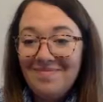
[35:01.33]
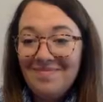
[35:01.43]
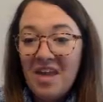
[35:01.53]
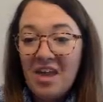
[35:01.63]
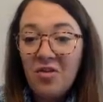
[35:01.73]

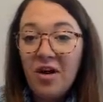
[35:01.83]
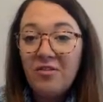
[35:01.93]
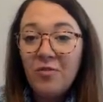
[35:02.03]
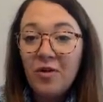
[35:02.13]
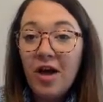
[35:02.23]
Thank you
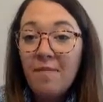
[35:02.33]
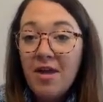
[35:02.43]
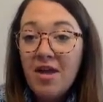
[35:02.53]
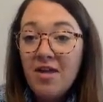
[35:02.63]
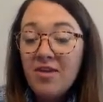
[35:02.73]
guys for
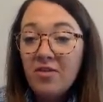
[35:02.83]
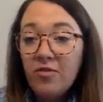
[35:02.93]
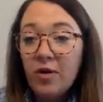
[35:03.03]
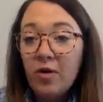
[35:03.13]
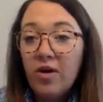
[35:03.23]
coming. Thanks
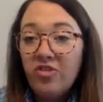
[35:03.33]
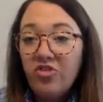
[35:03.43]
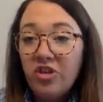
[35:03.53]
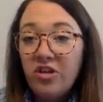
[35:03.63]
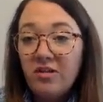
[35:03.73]
for your
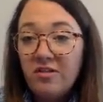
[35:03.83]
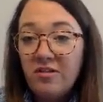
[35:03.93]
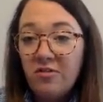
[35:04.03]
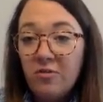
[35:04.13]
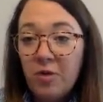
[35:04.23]
questions.
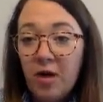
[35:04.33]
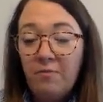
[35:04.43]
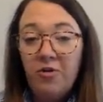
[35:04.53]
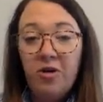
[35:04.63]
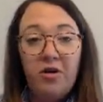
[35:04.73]
That's super
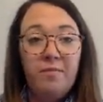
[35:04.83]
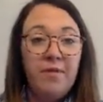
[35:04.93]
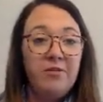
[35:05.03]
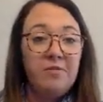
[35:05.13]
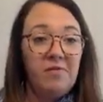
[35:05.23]
helpful. It
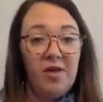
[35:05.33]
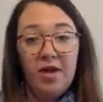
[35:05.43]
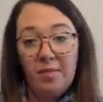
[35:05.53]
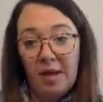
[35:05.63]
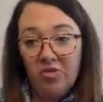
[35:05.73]
makes me feel
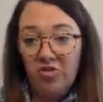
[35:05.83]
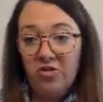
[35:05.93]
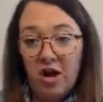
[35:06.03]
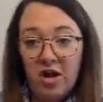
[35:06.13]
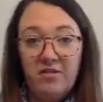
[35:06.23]
like I'm not just
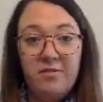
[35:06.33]
talking to